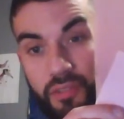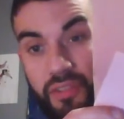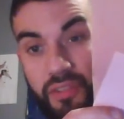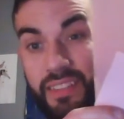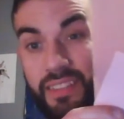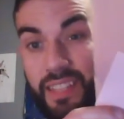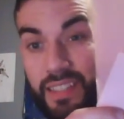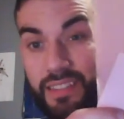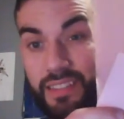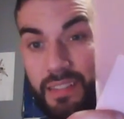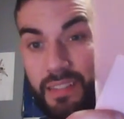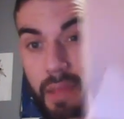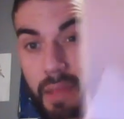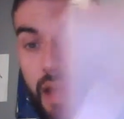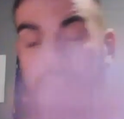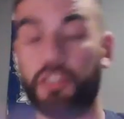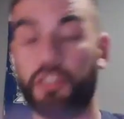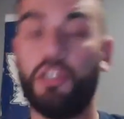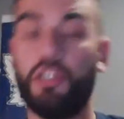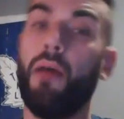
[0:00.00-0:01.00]
If it doesn't
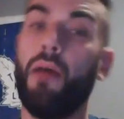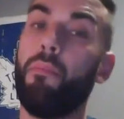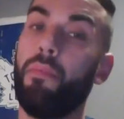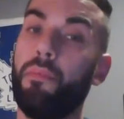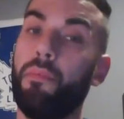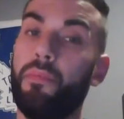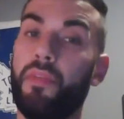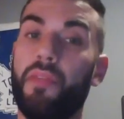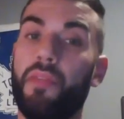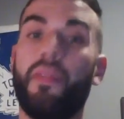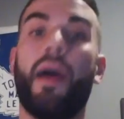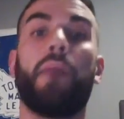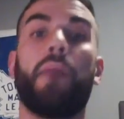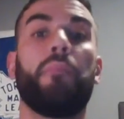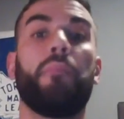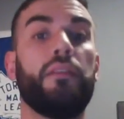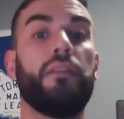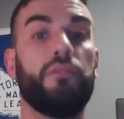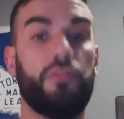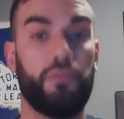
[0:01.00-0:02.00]
match up, then that
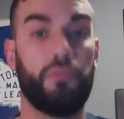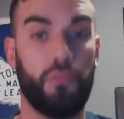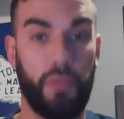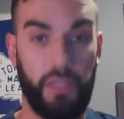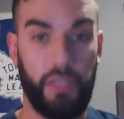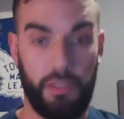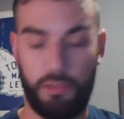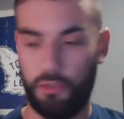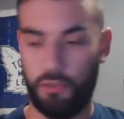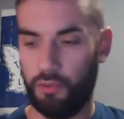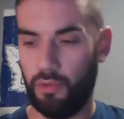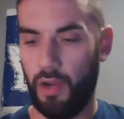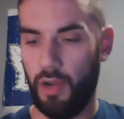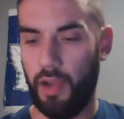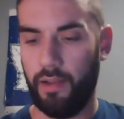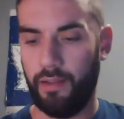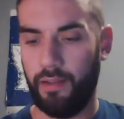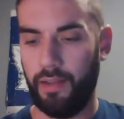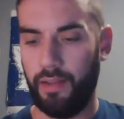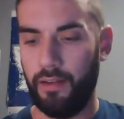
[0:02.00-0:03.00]
means we need to
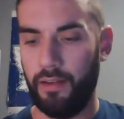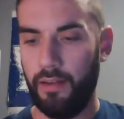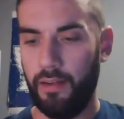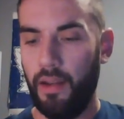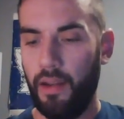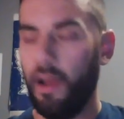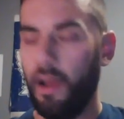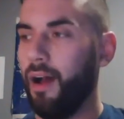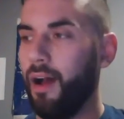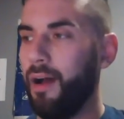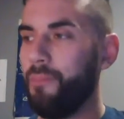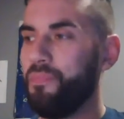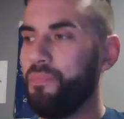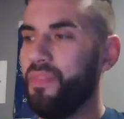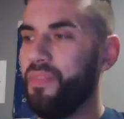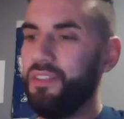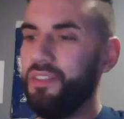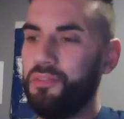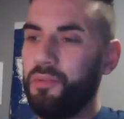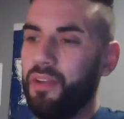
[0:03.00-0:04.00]
try again.
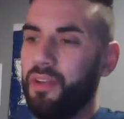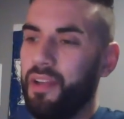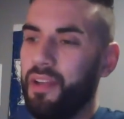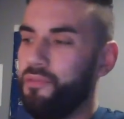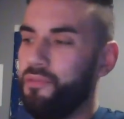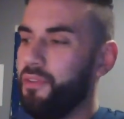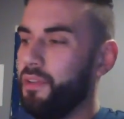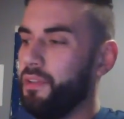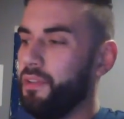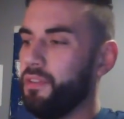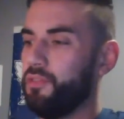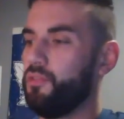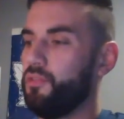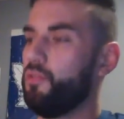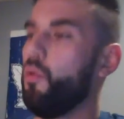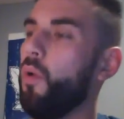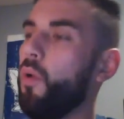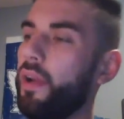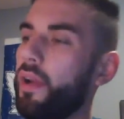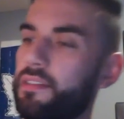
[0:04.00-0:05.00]
This one I feel is
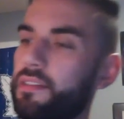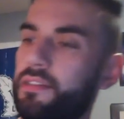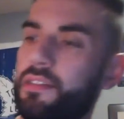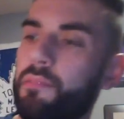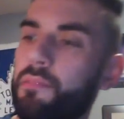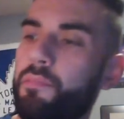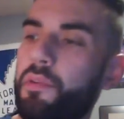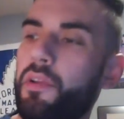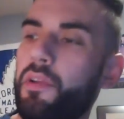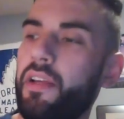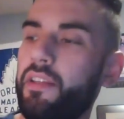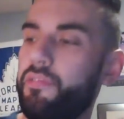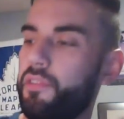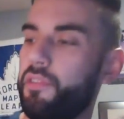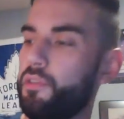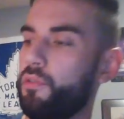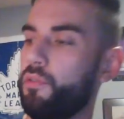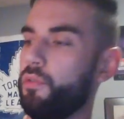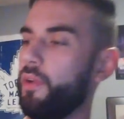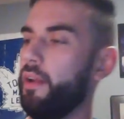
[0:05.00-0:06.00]
quite simple. I
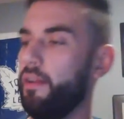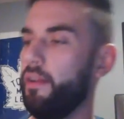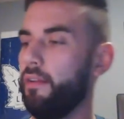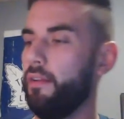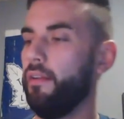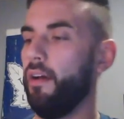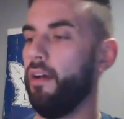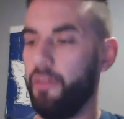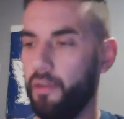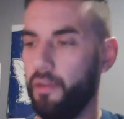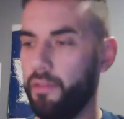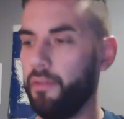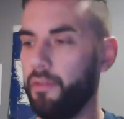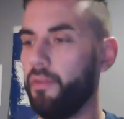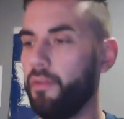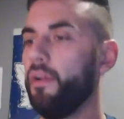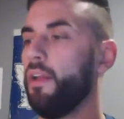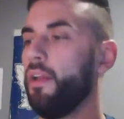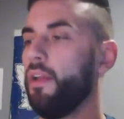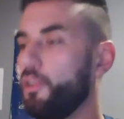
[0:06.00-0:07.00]
even created
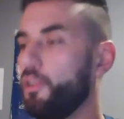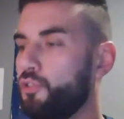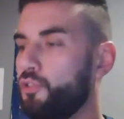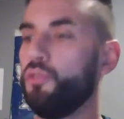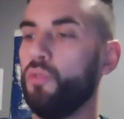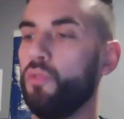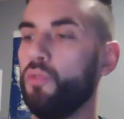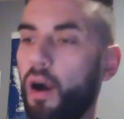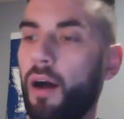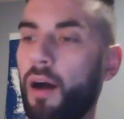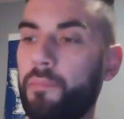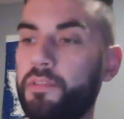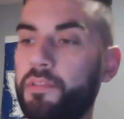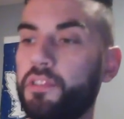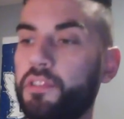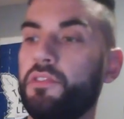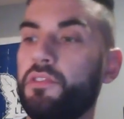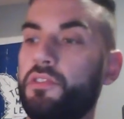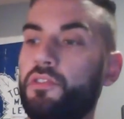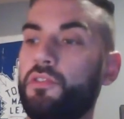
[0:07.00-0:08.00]
another 2
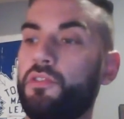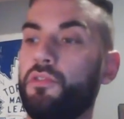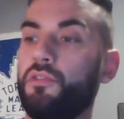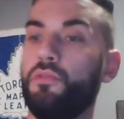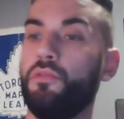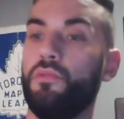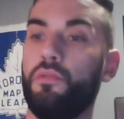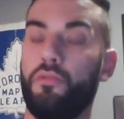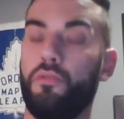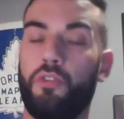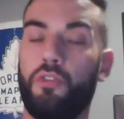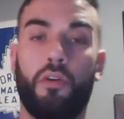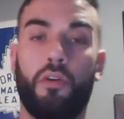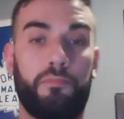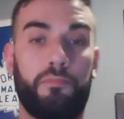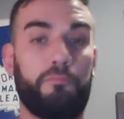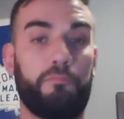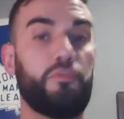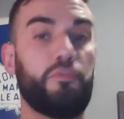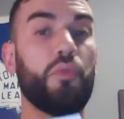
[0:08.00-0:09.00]
options to,
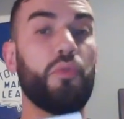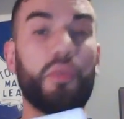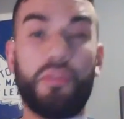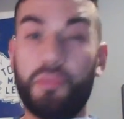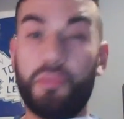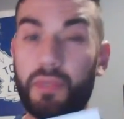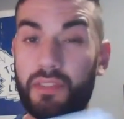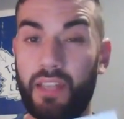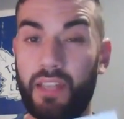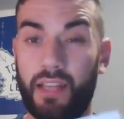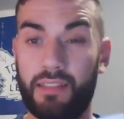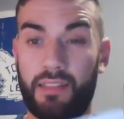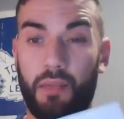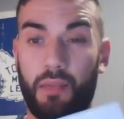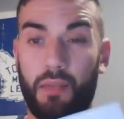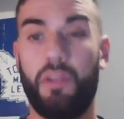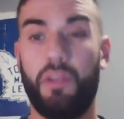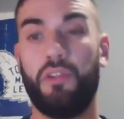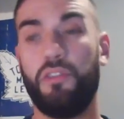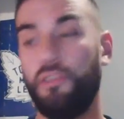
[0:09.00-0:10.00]
2 or 3 tests
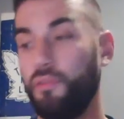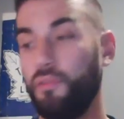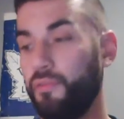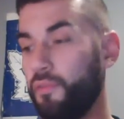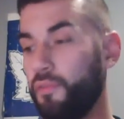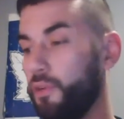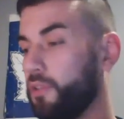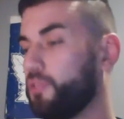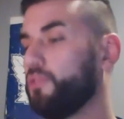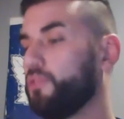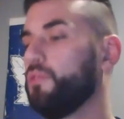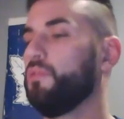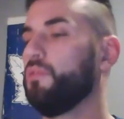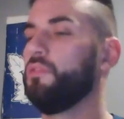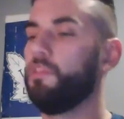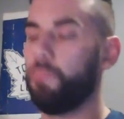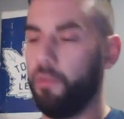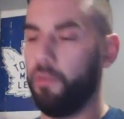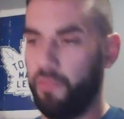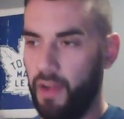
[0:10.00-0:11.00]
that we could do for our
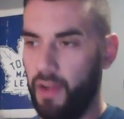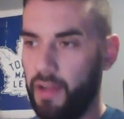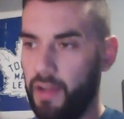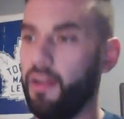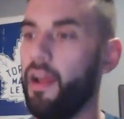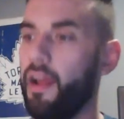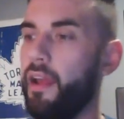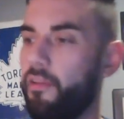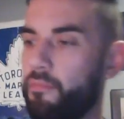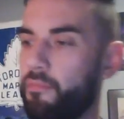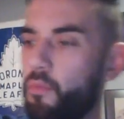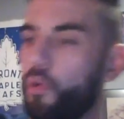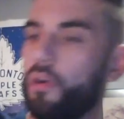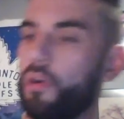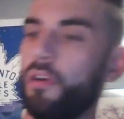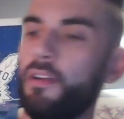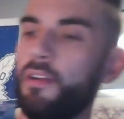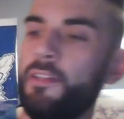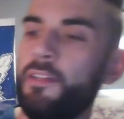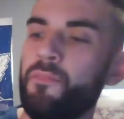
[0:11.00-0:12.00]
students, provided I have
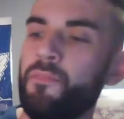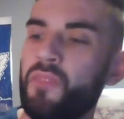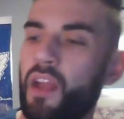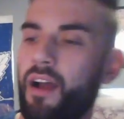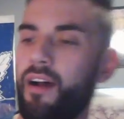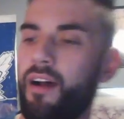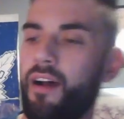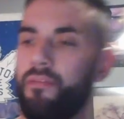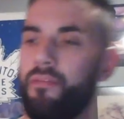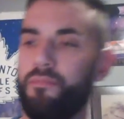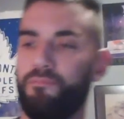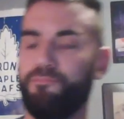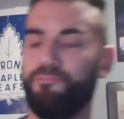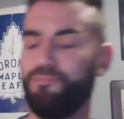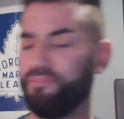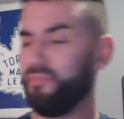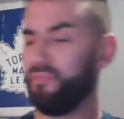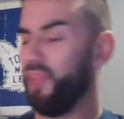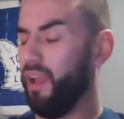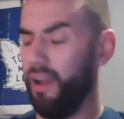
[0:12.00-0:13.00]
more
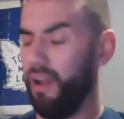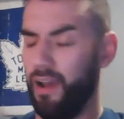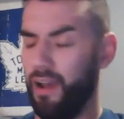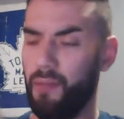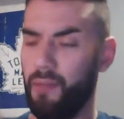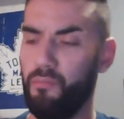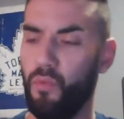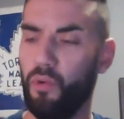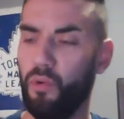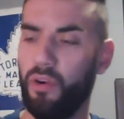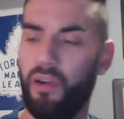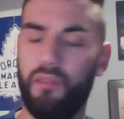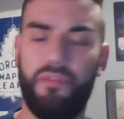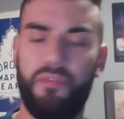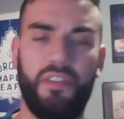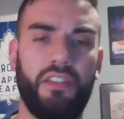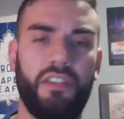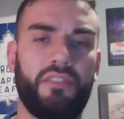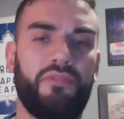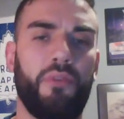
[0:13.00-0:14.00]

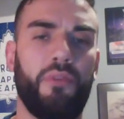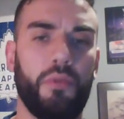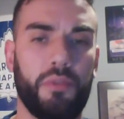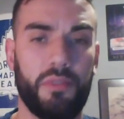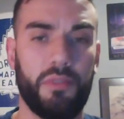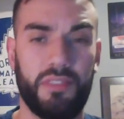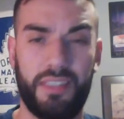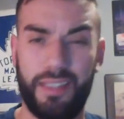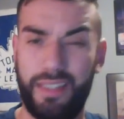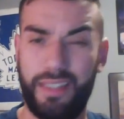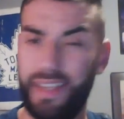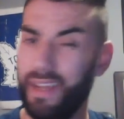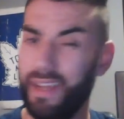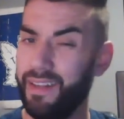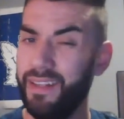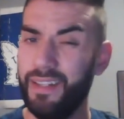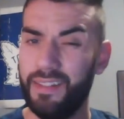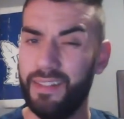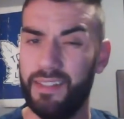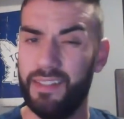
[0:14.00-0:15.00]
of these folders. And
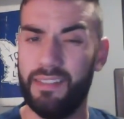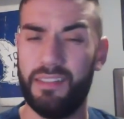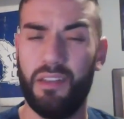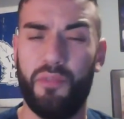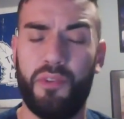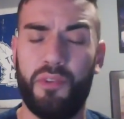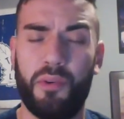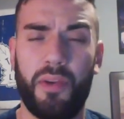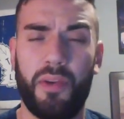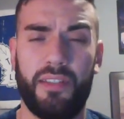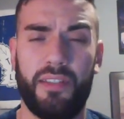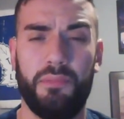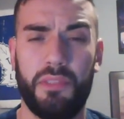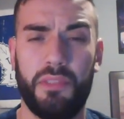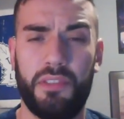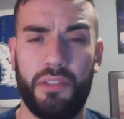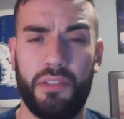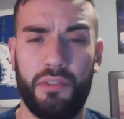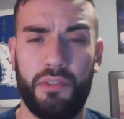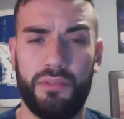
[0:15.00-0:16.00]
again, this self-correcting
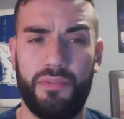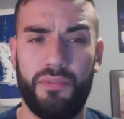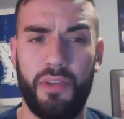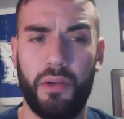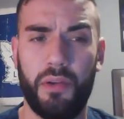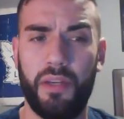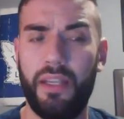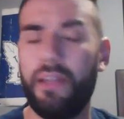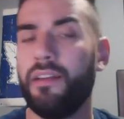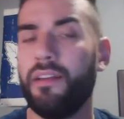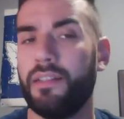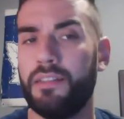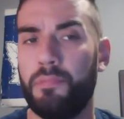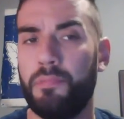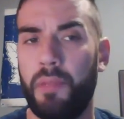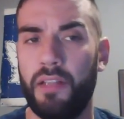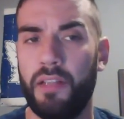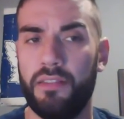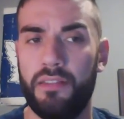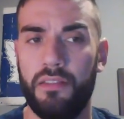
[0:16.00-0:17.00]
material is very
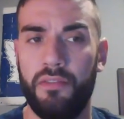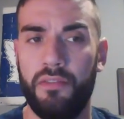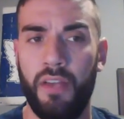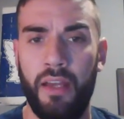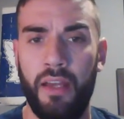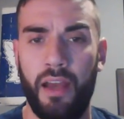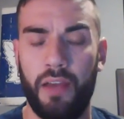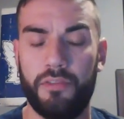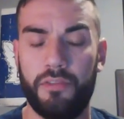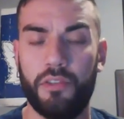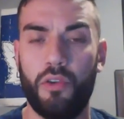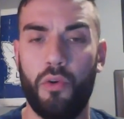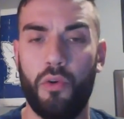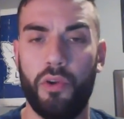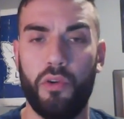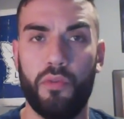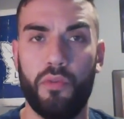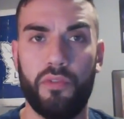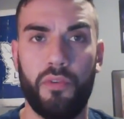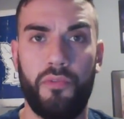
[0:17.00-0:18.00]
inexpensive. After
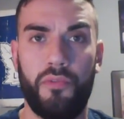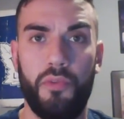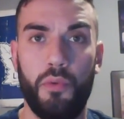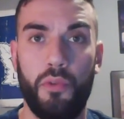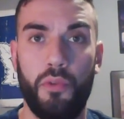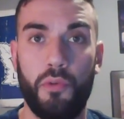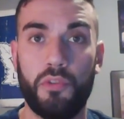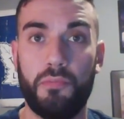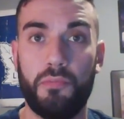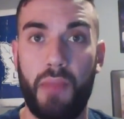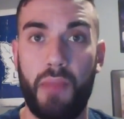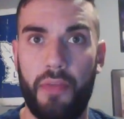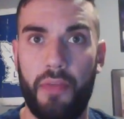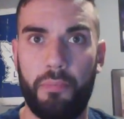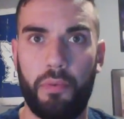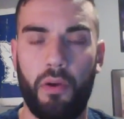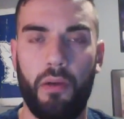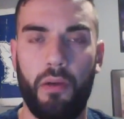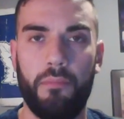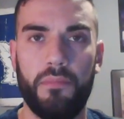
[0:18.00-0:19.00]
going over a few of those
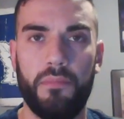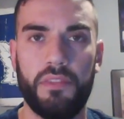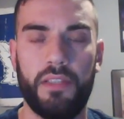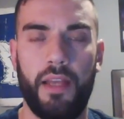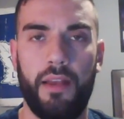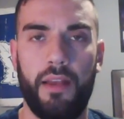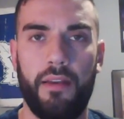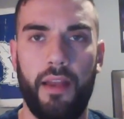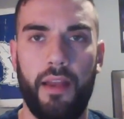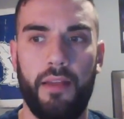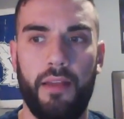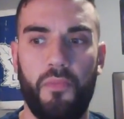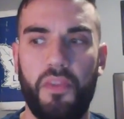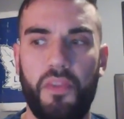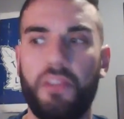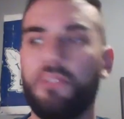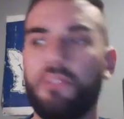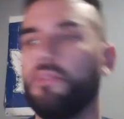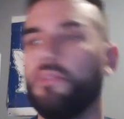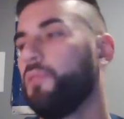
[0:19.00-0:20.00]
math problems and
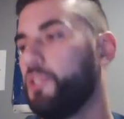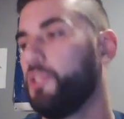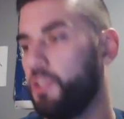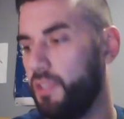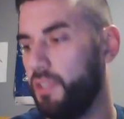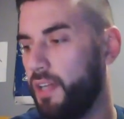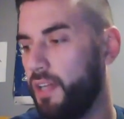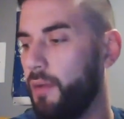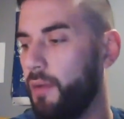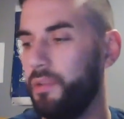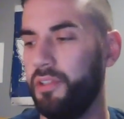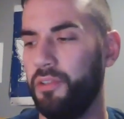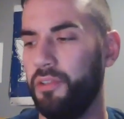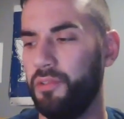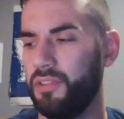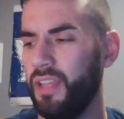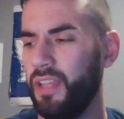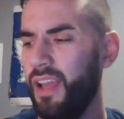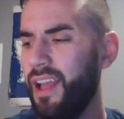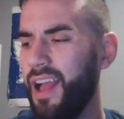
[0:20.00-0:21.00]
things of which that I would
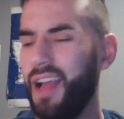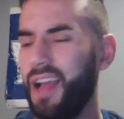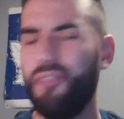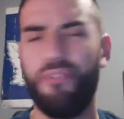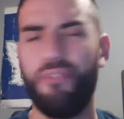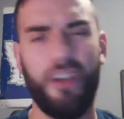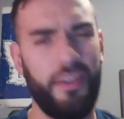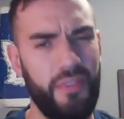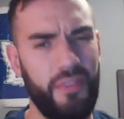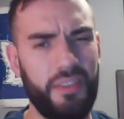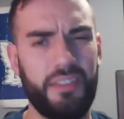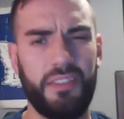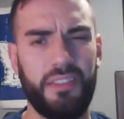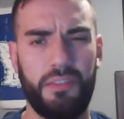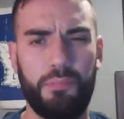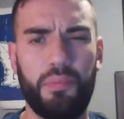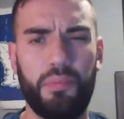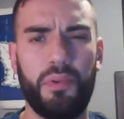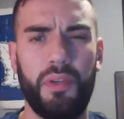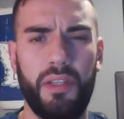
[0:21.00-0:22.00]
use, I find this
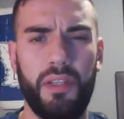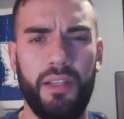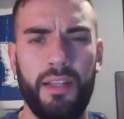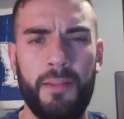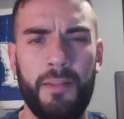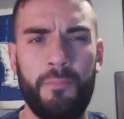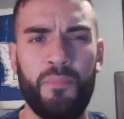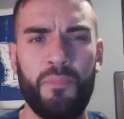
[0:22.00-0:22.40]
is pretty